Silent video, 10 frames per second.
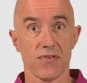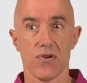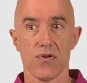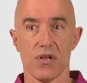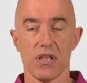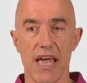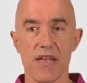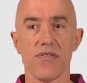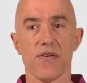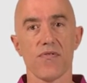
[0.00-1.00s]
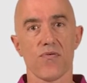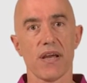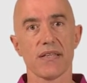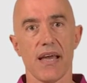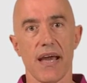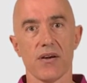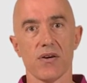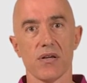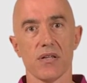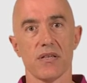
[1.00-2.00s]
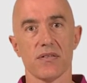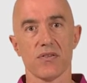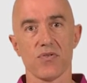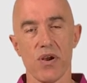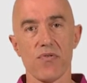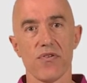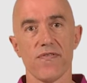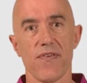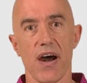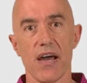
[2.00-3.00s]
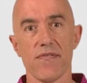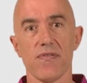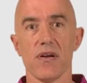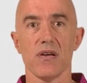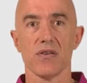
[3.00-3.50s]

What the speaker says: So the length of the rectangle is square root of 5